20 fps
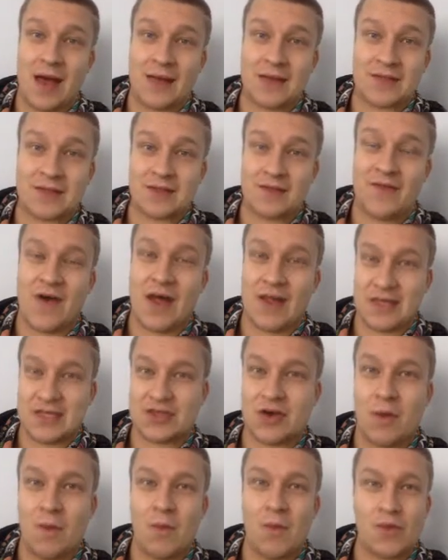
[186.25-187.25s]
And the fact
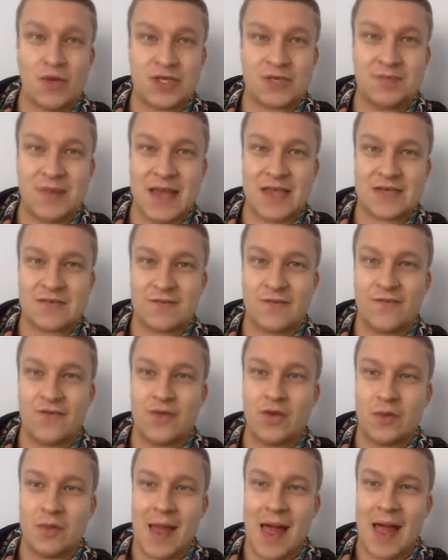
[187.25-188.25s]
he's got more space from
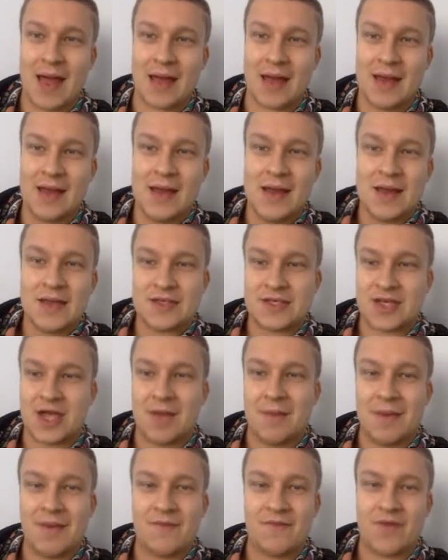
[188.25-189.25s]
fullback to
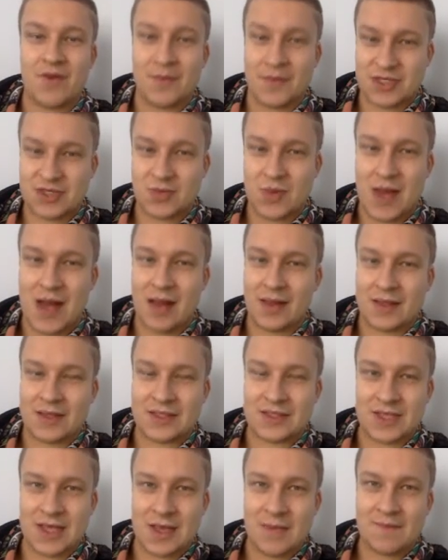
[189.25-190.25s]
come in from as well,
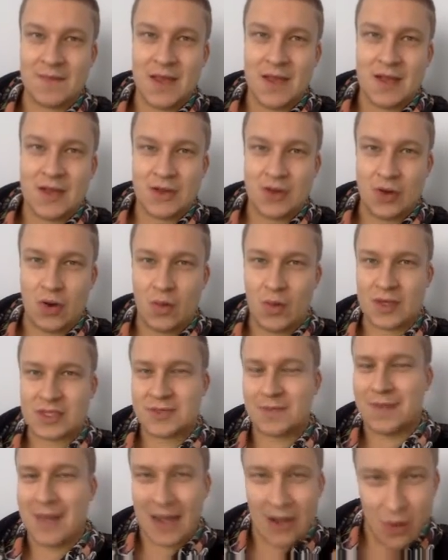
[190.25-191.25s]
and to know where
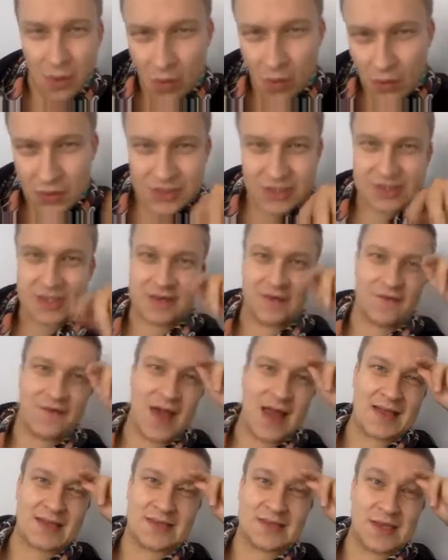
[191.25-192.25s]
to pick holes in the
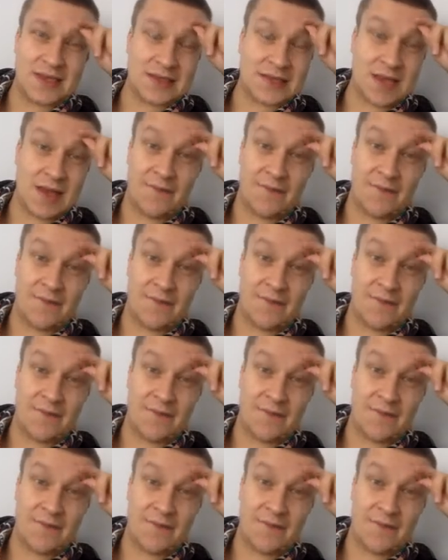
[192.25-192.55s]
defences.